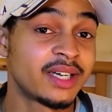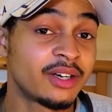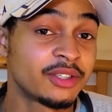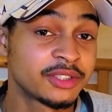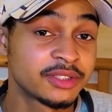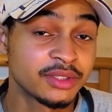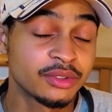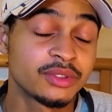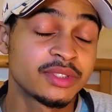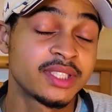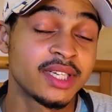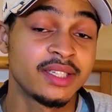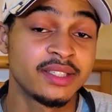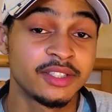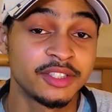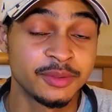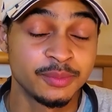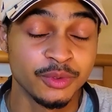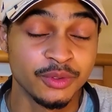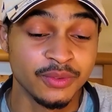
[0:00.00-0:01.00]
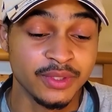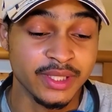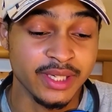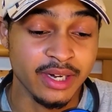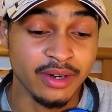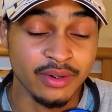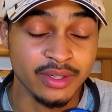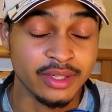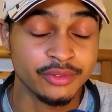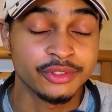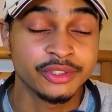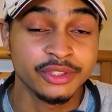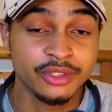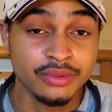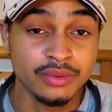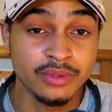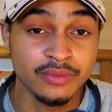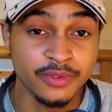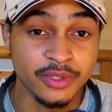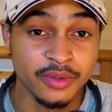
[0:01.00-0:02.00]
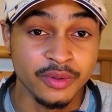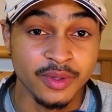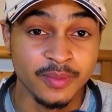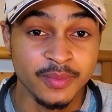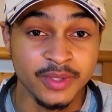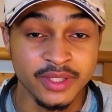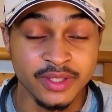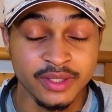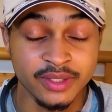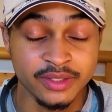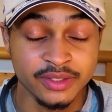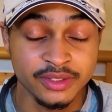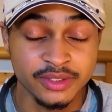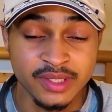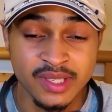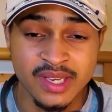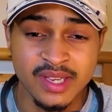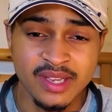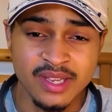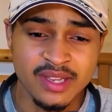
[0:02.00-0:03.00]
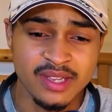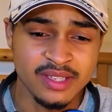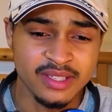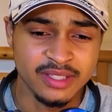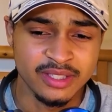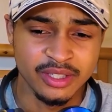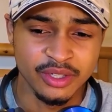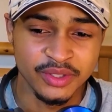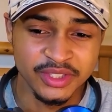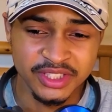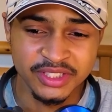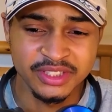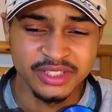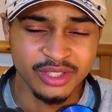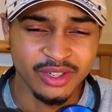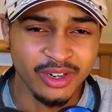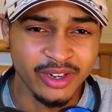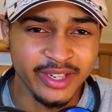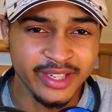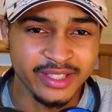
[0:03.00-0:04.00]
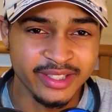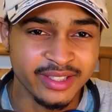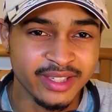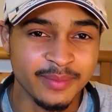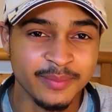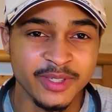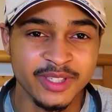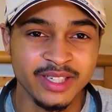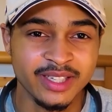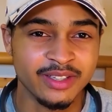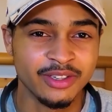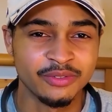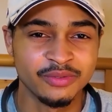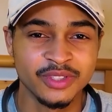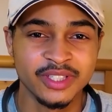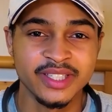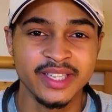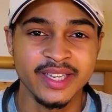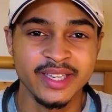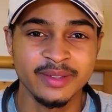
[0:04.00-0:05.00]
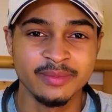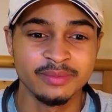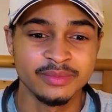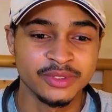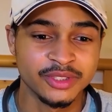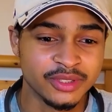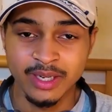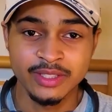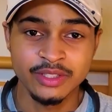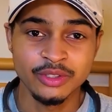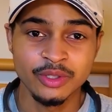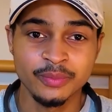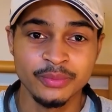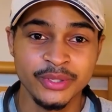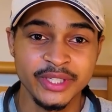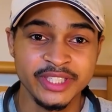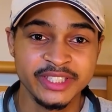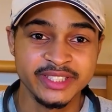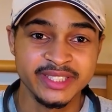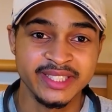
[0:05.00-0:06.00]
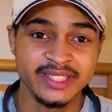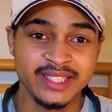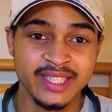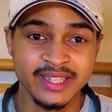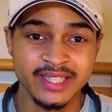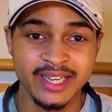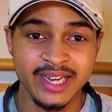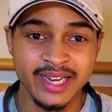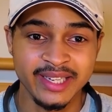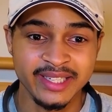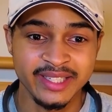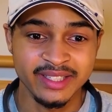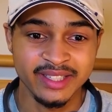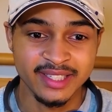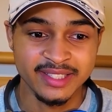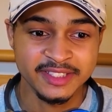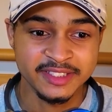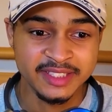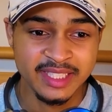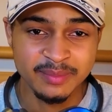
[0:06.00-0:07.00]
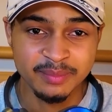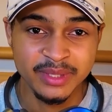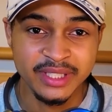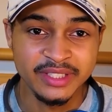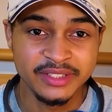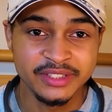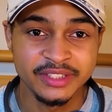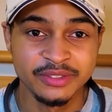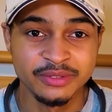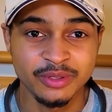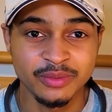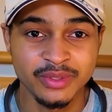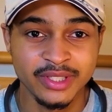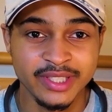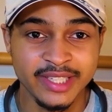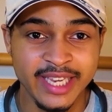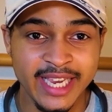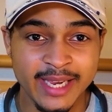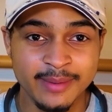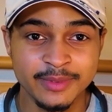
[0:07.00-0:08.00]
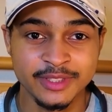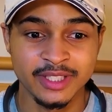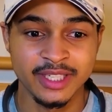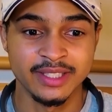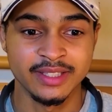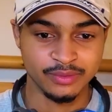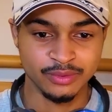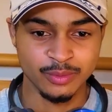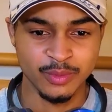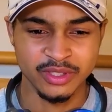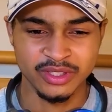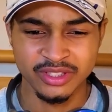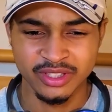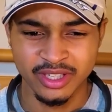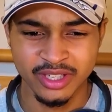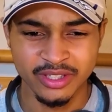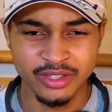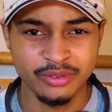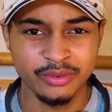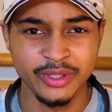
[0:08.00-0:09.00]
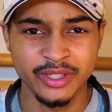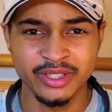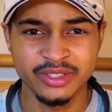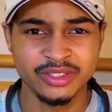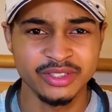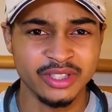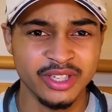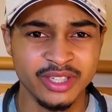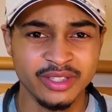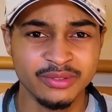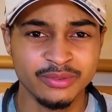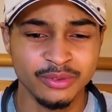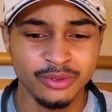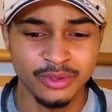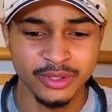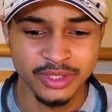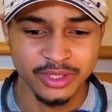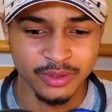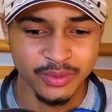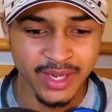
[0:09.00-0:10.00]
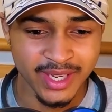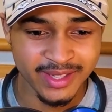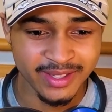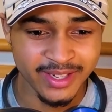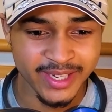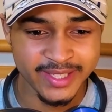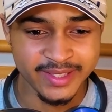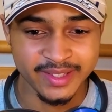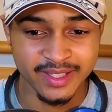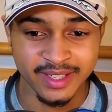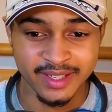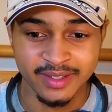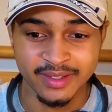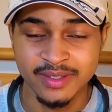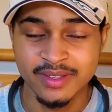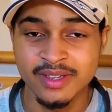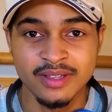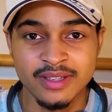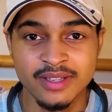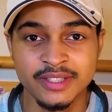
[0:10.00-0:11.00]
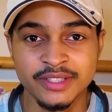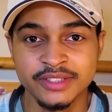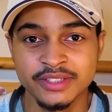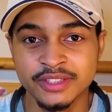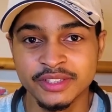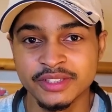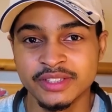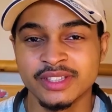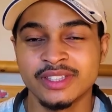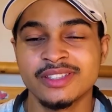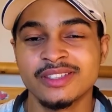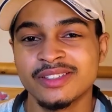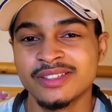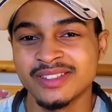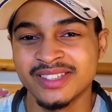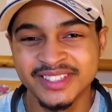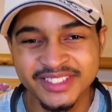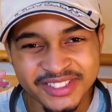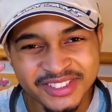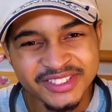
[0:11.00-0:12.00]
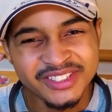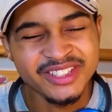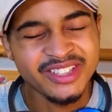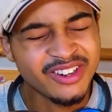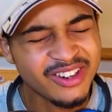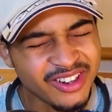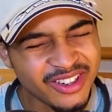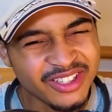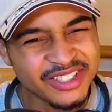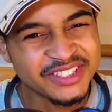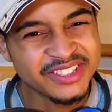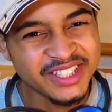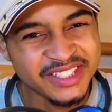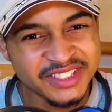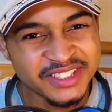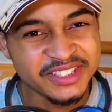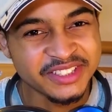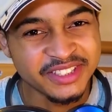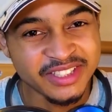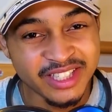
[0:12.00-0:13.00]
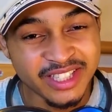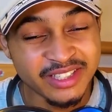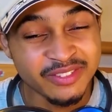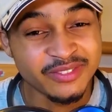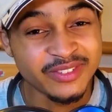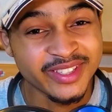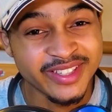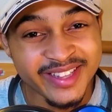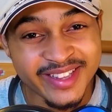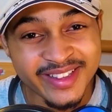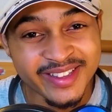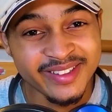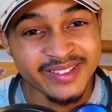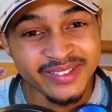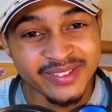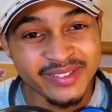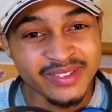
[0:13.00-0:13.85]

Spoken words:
I'll still check this movie out and I'll still review it because, you know, it's Uncharted. I mean, I love the games. I do appreciate that they're adding like set pieces from the games, like from Uncharted 3 and Uncharted 4. You know, I like that. It's just the cast that's just kind of eh.